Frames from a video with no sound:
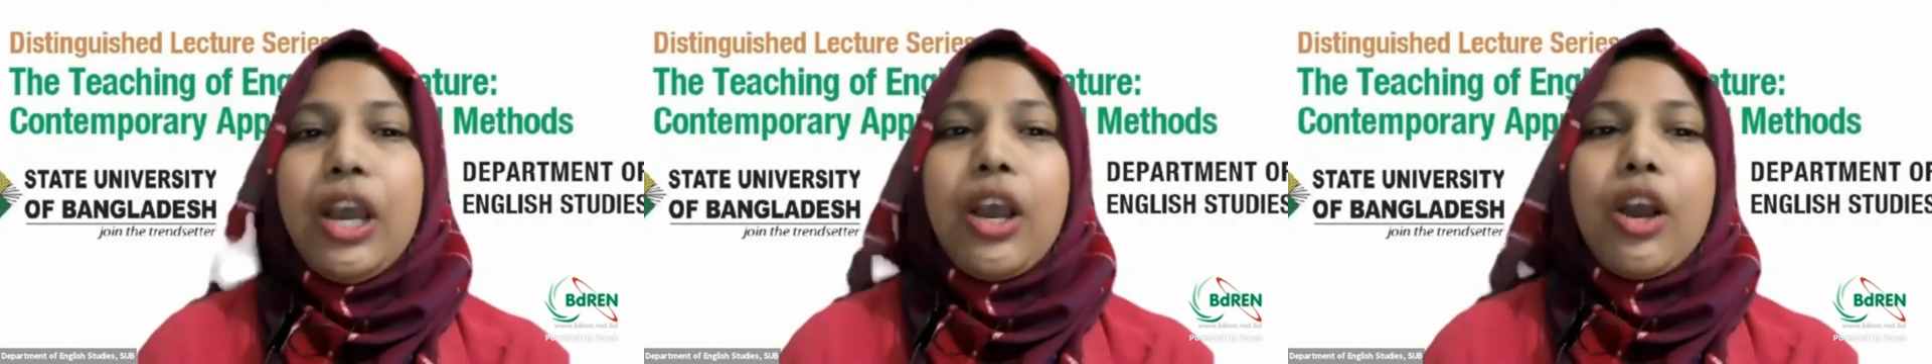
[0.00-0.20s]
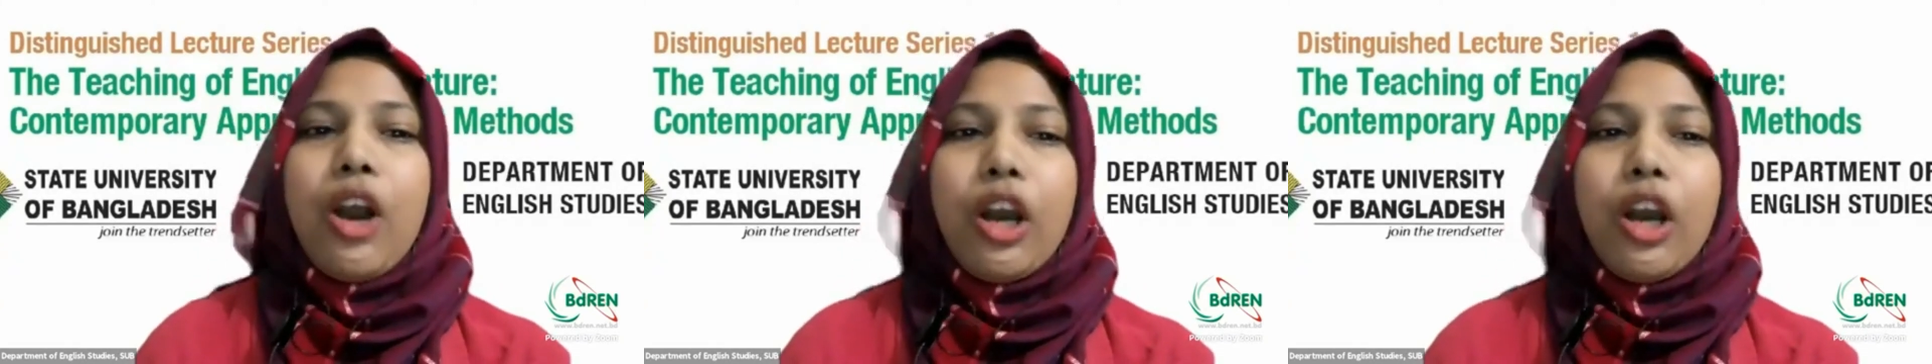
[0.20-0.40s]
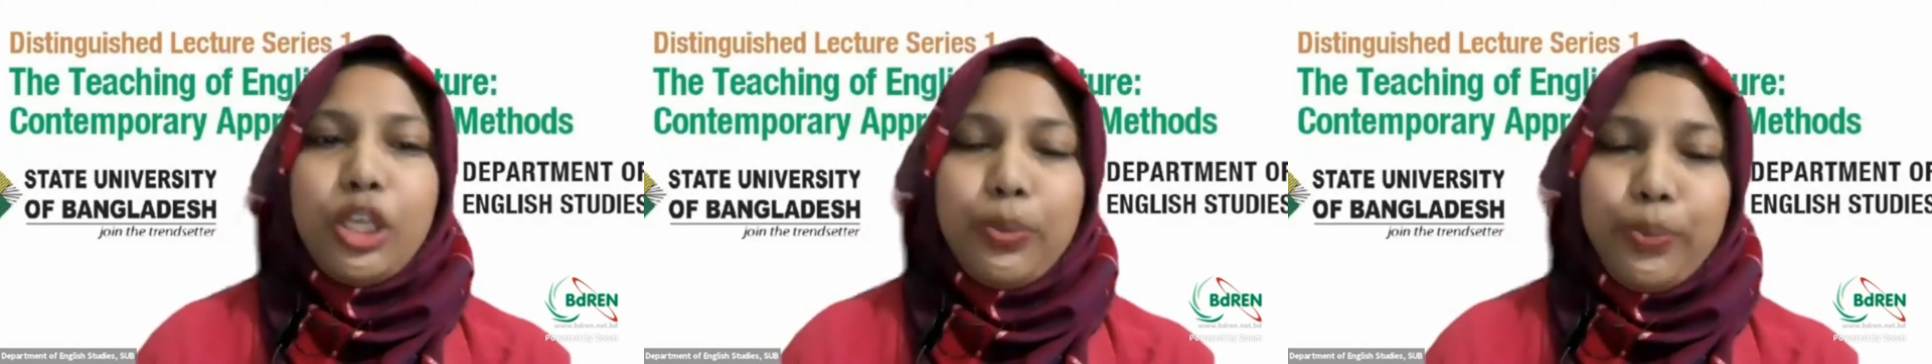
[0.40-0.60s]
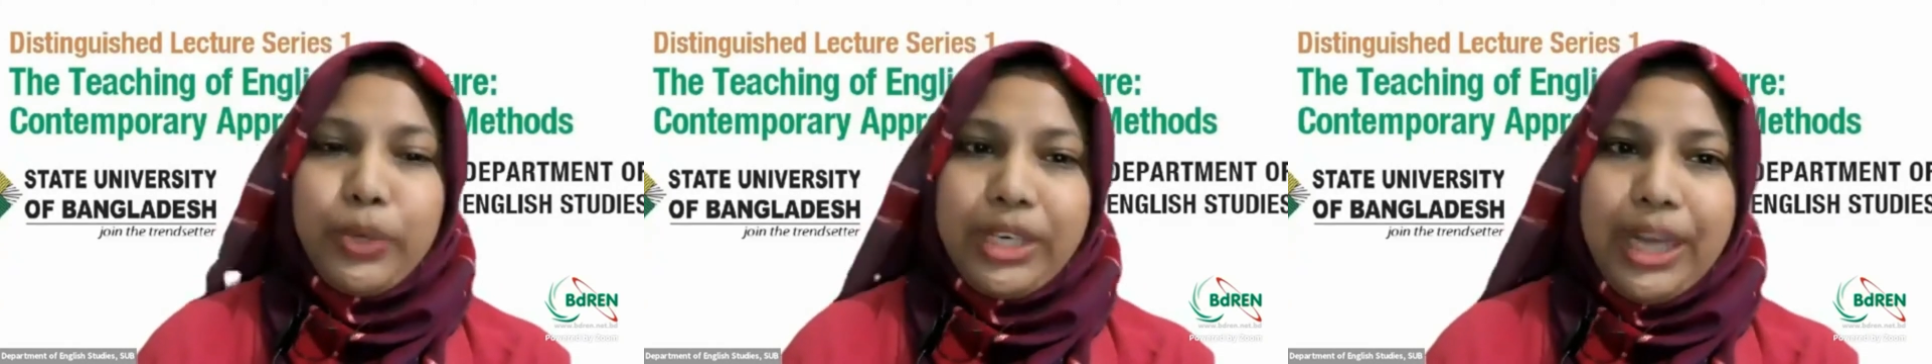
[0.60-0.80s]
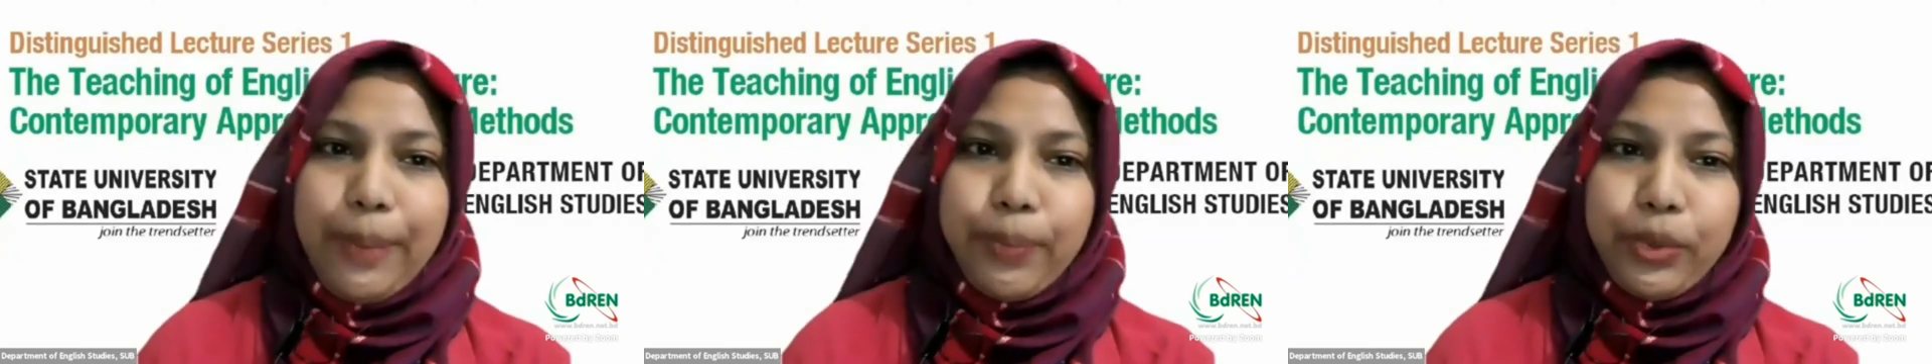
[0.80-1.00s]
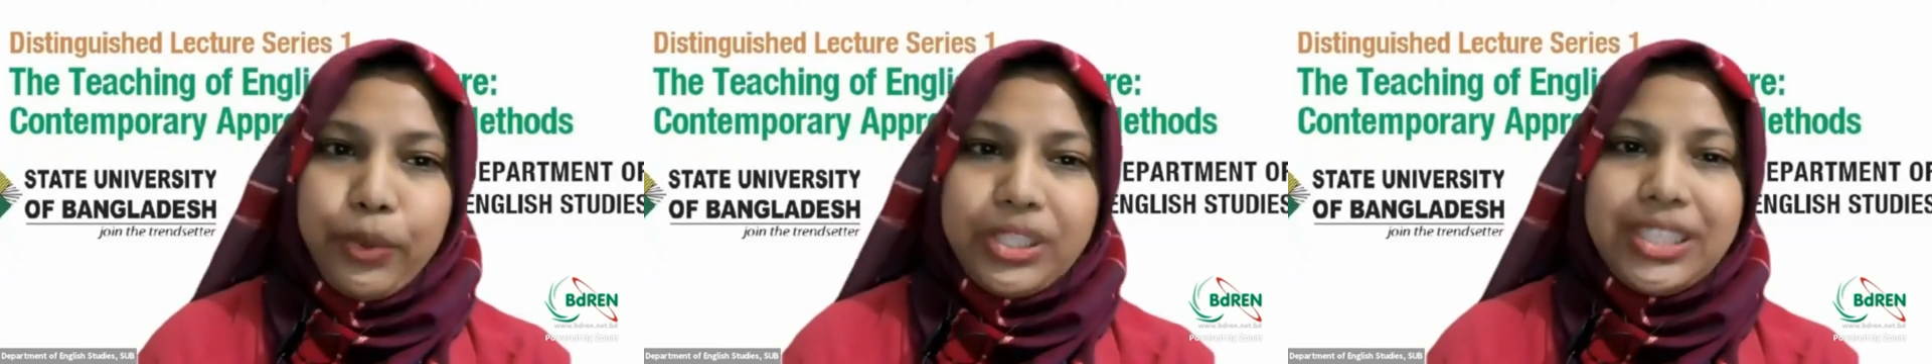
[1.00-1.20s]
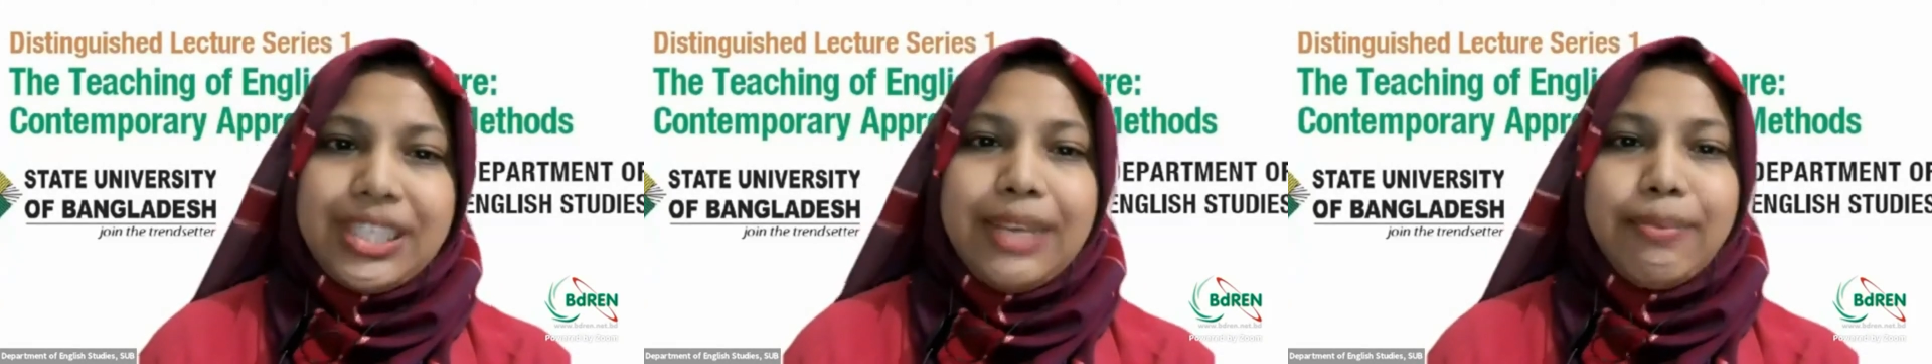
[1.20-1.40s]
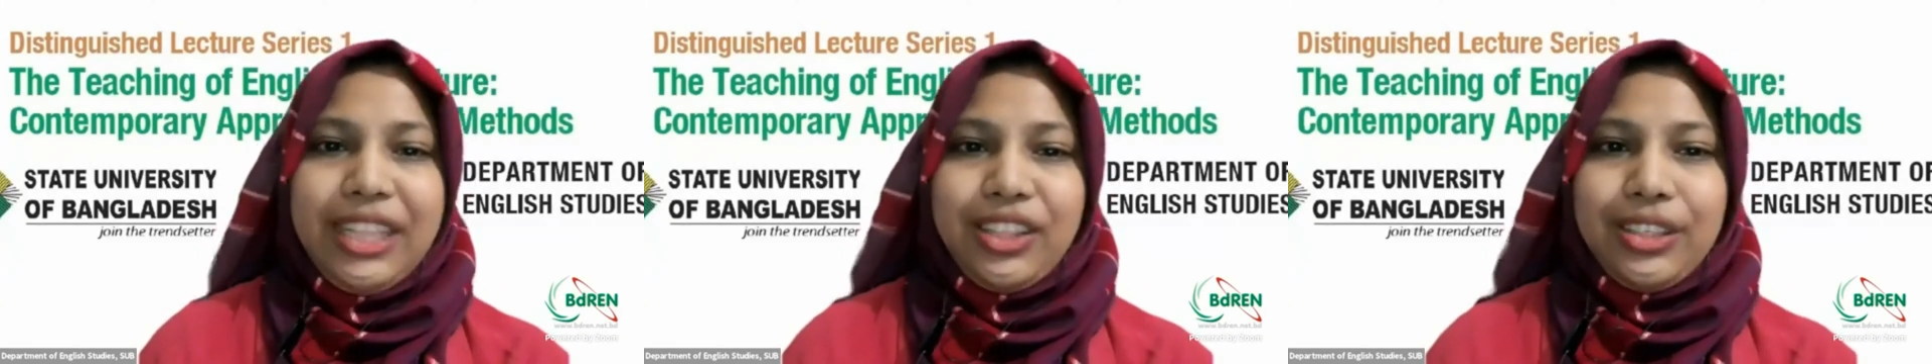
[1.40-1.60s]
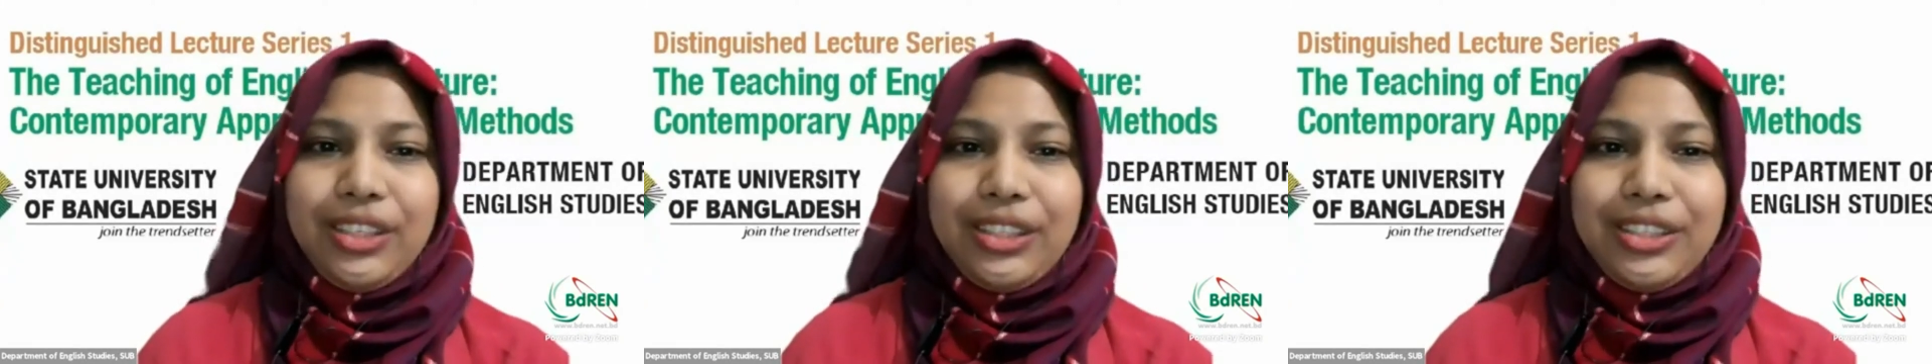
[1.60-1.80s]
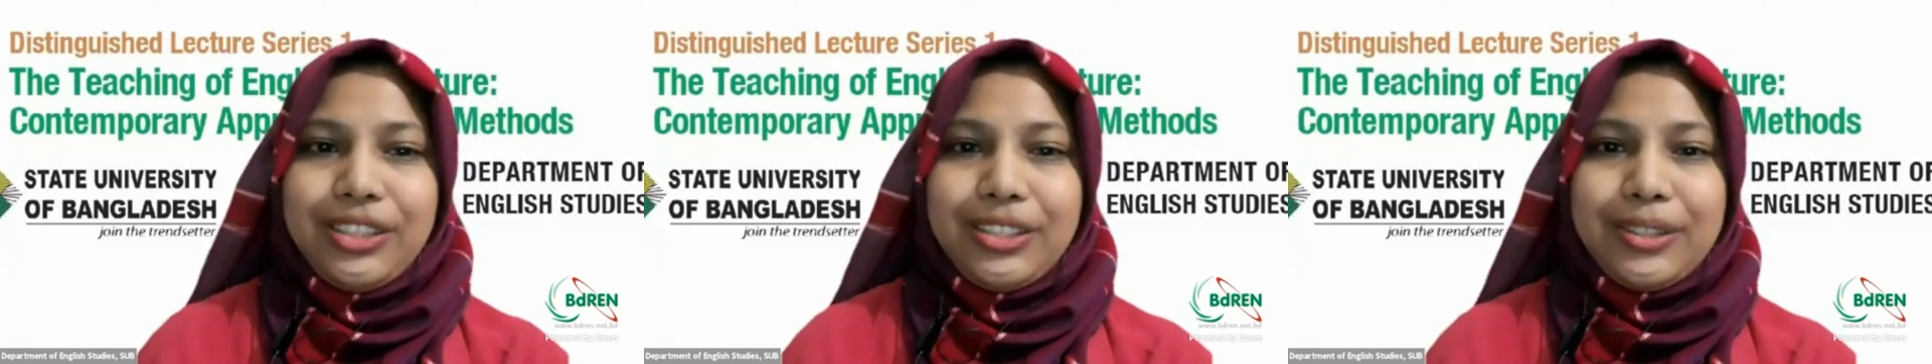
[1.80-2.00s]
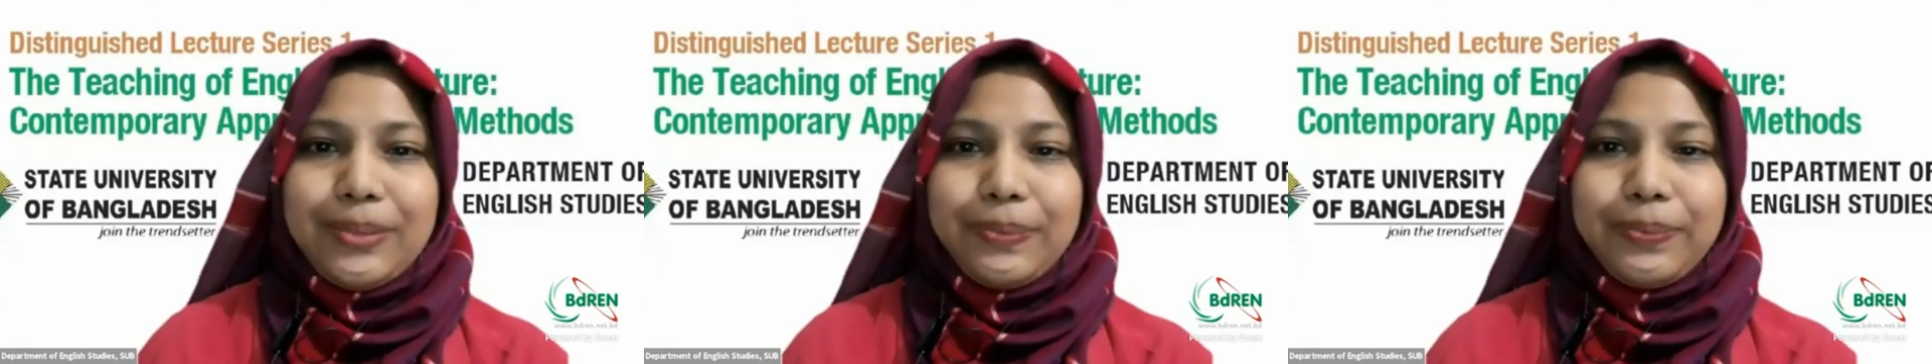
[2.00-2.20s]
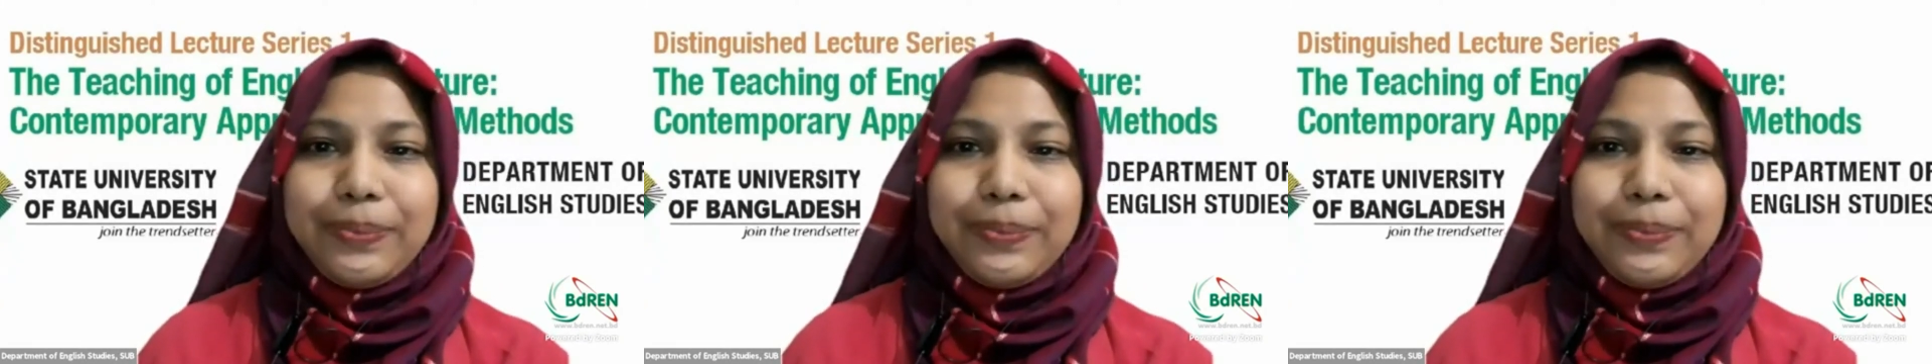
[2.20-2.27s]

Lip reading: contemporary approaches and methods.